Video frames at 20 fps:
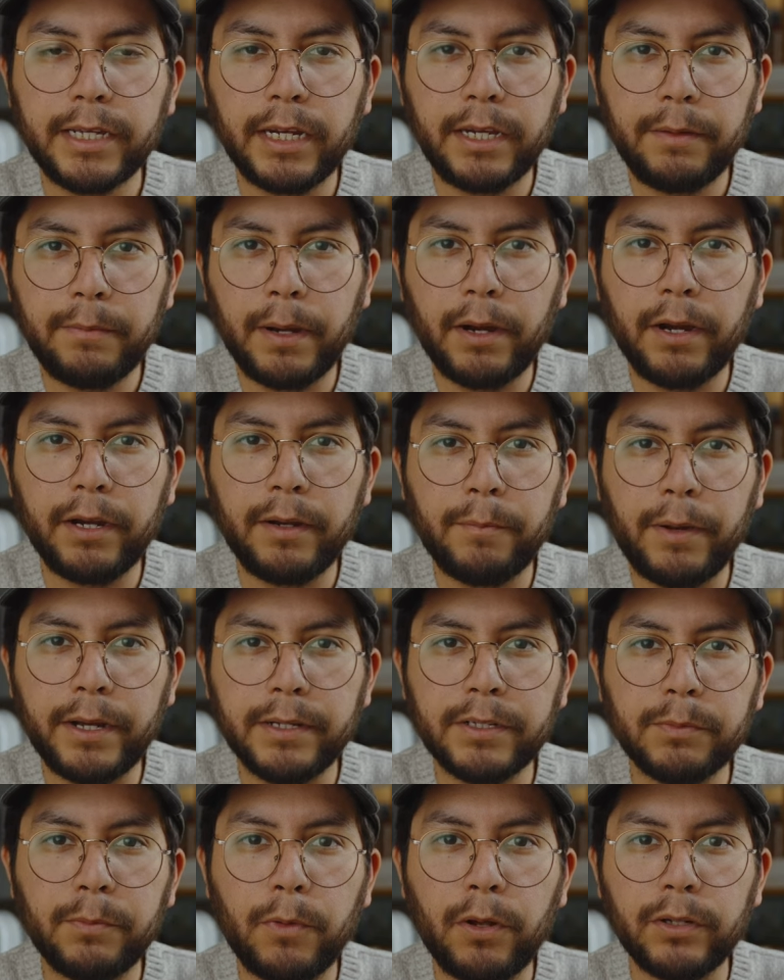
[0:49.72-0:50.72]
getting married in my
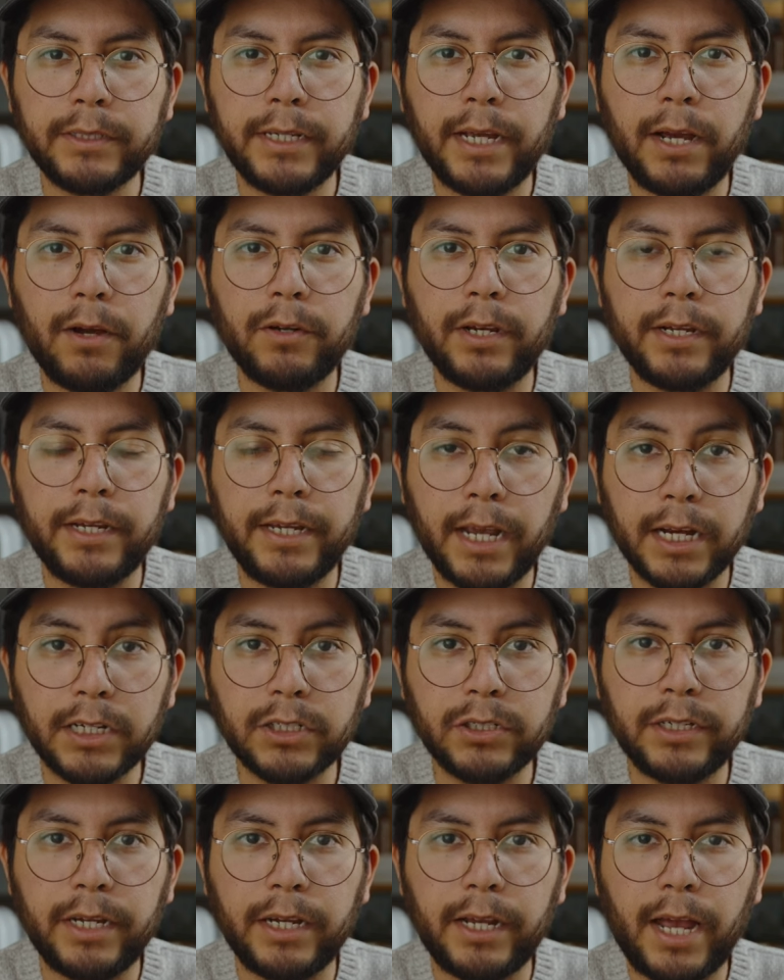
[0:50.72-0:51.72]
small town, and he
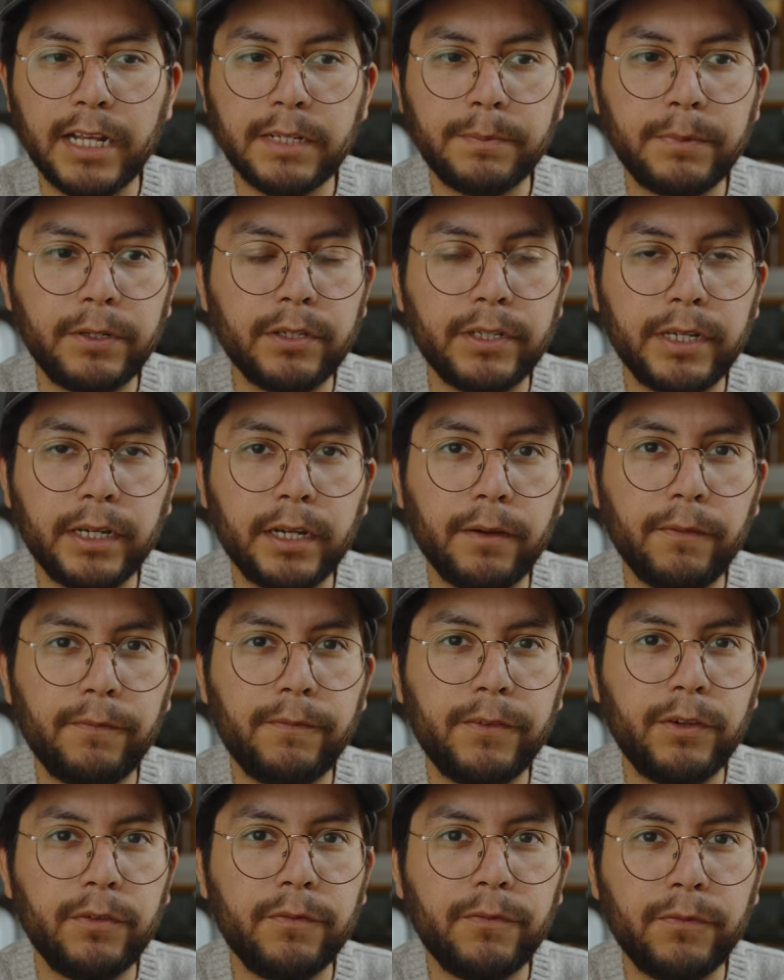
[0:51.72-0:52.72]
actually asked me to take a
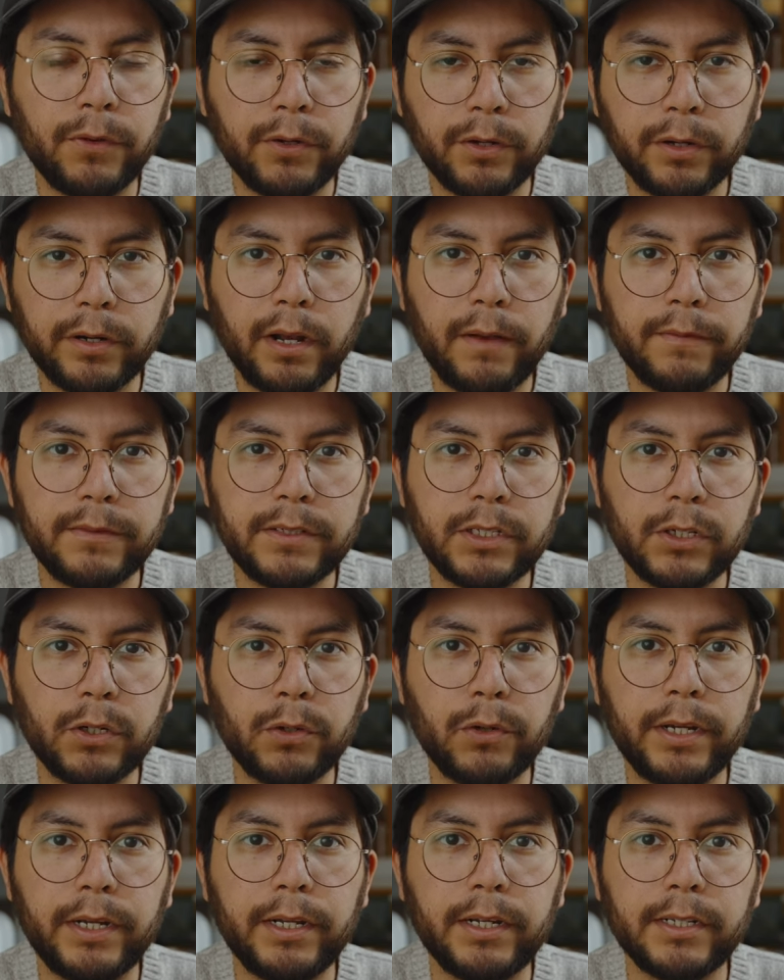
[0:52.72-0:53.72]
few photographs
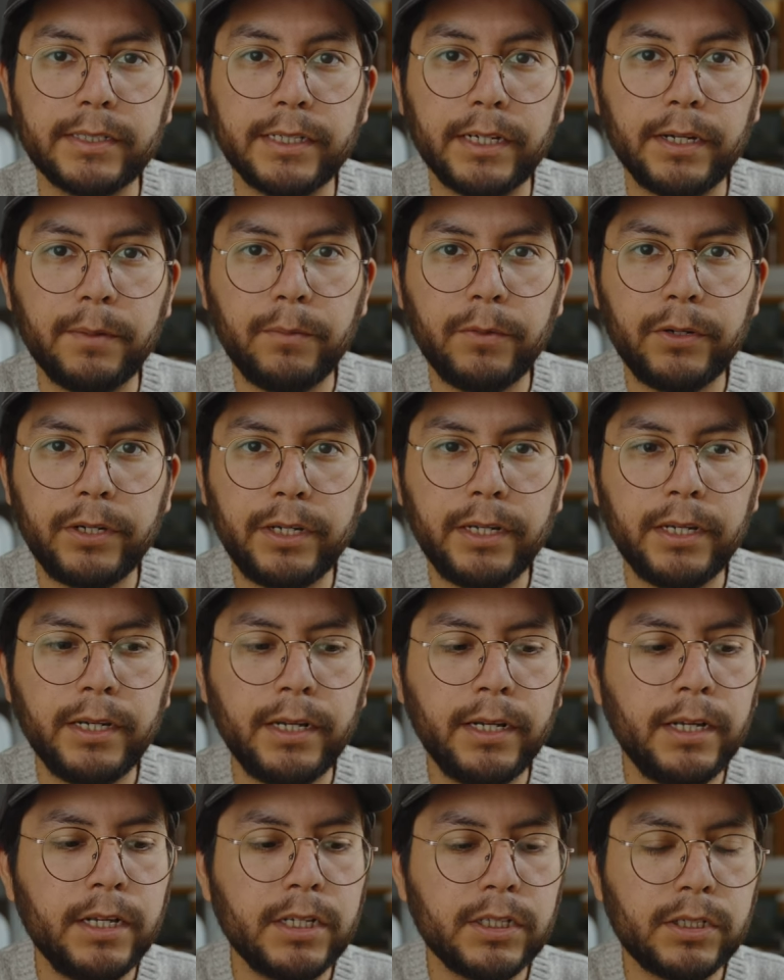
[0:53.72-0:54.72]
during the ceremony.
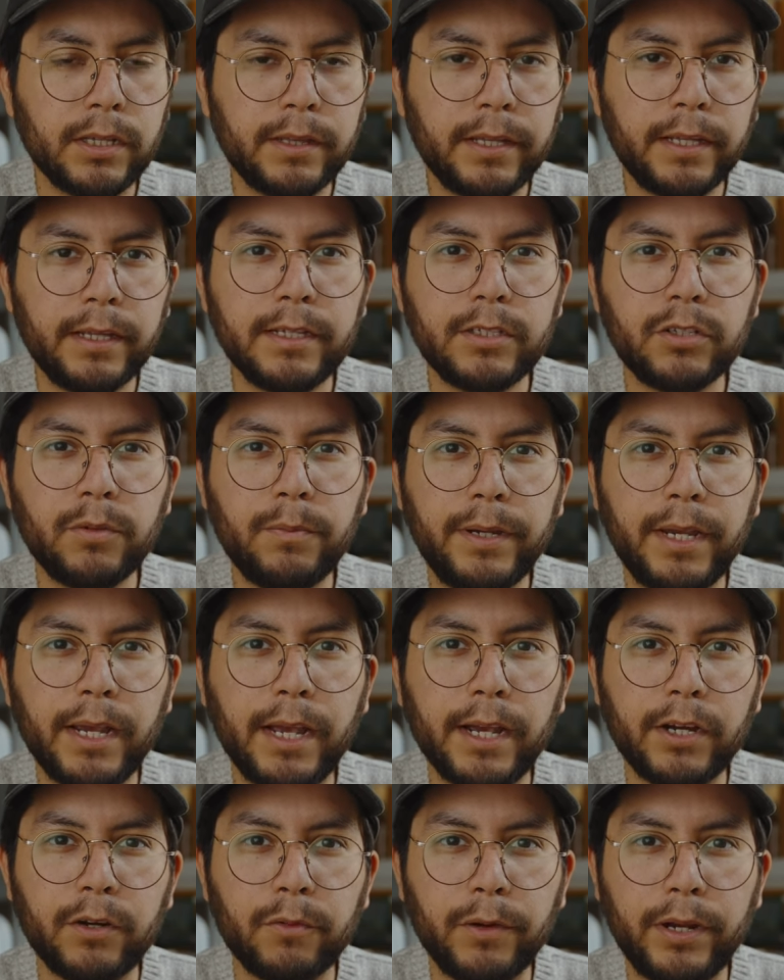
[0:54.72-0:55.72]
So I think this will be
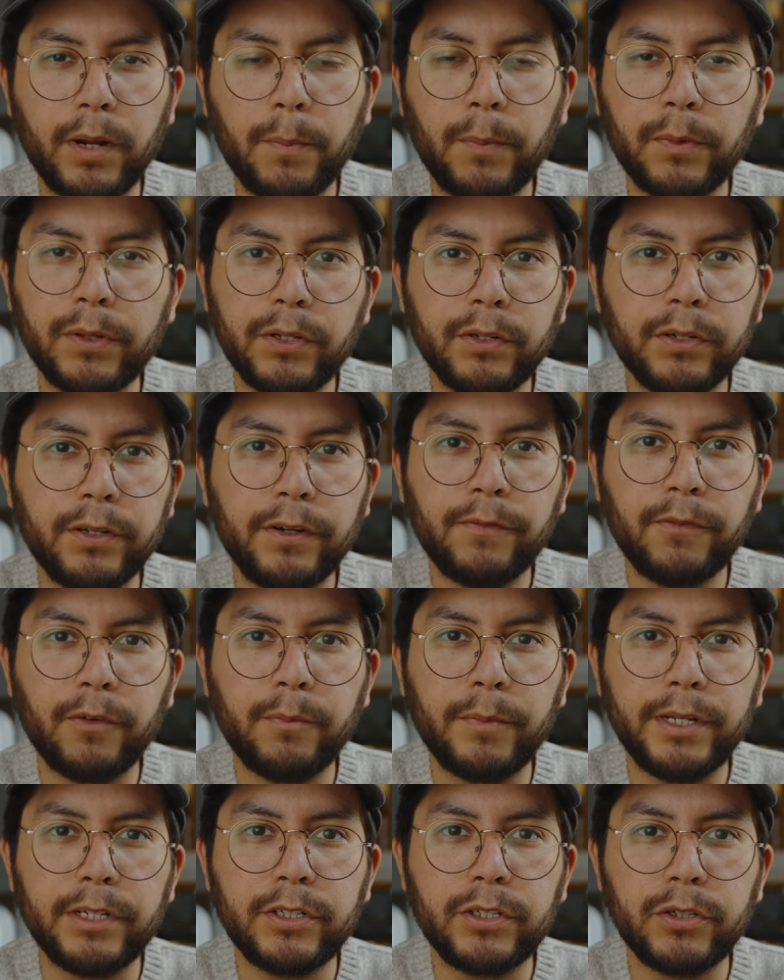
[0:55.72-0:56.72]
a great opportunity for
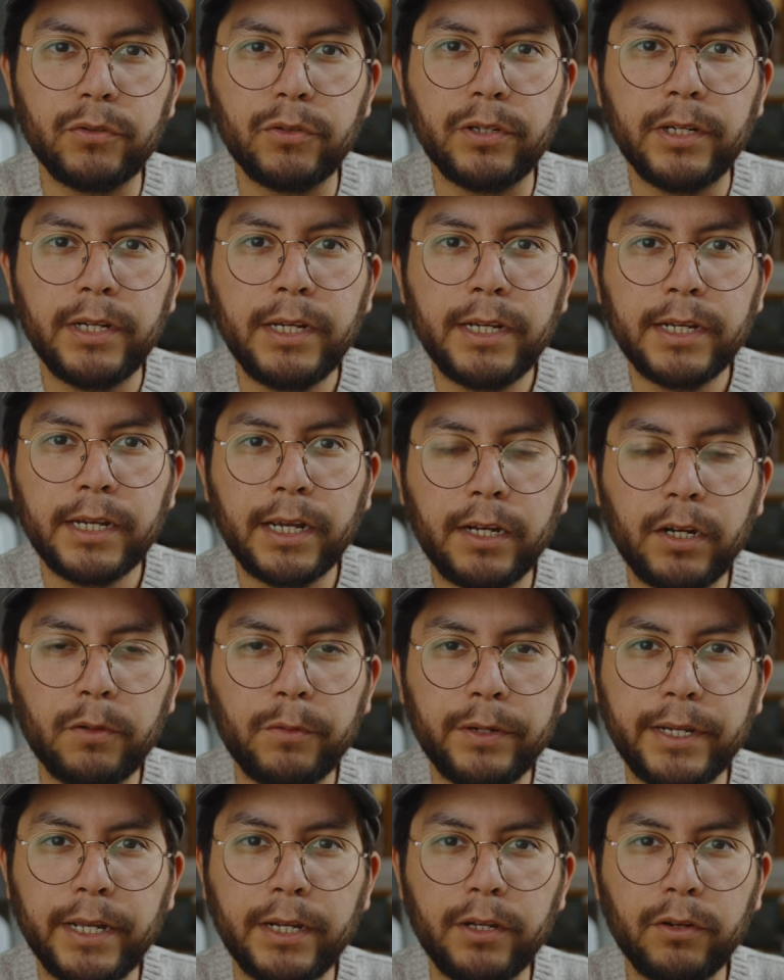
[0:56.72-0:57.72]
me to kind of
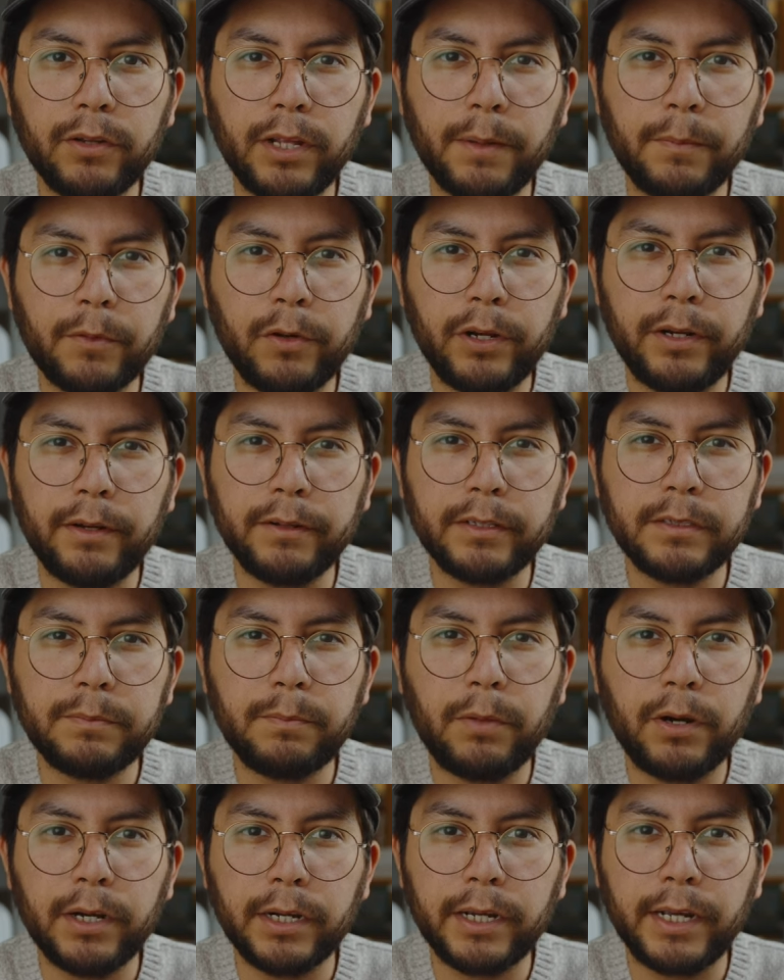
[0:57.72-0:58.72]
rekindle that creative
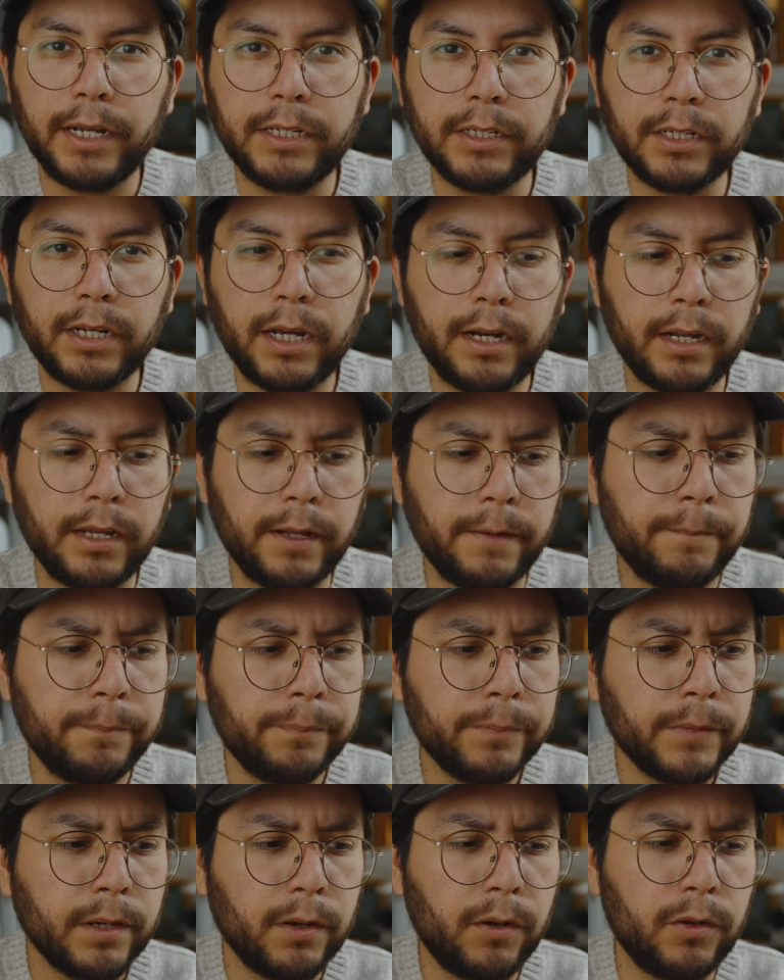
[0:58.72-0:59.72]
spark and kind of
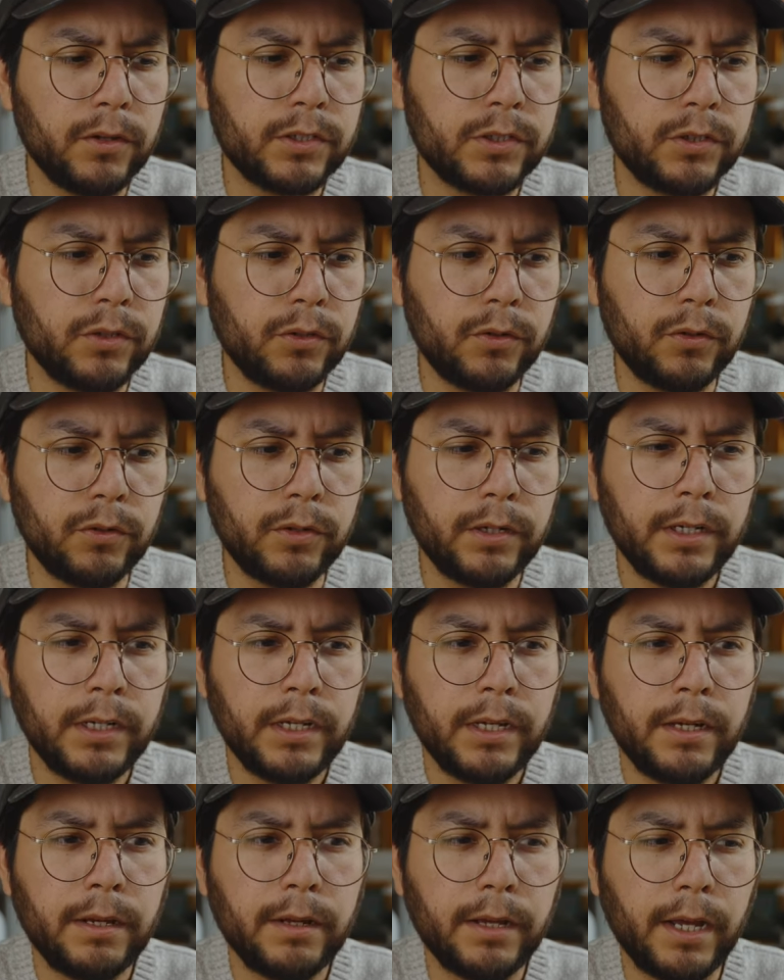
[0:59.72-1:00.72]
also
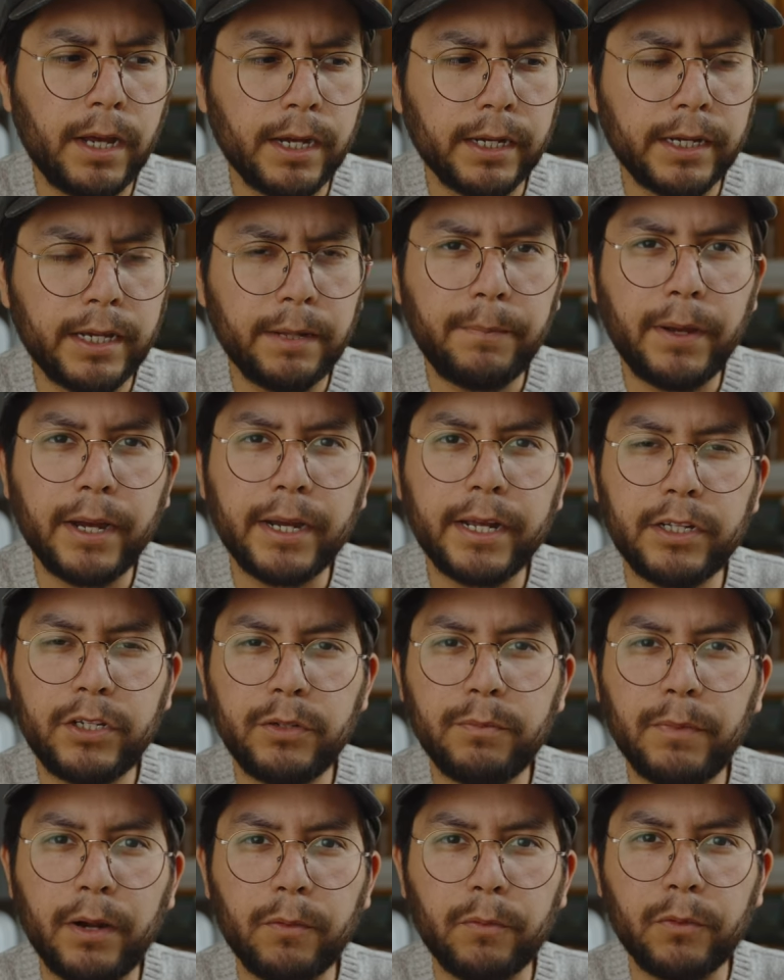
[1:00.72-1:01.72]
uh, get back into
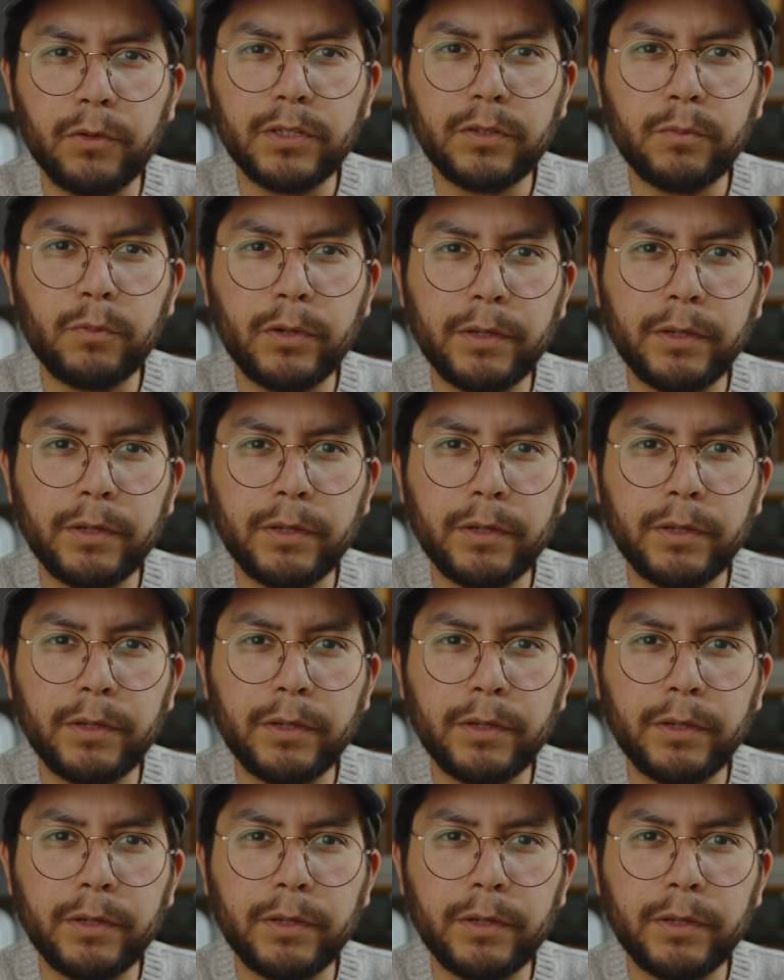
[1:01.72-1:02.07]
my roots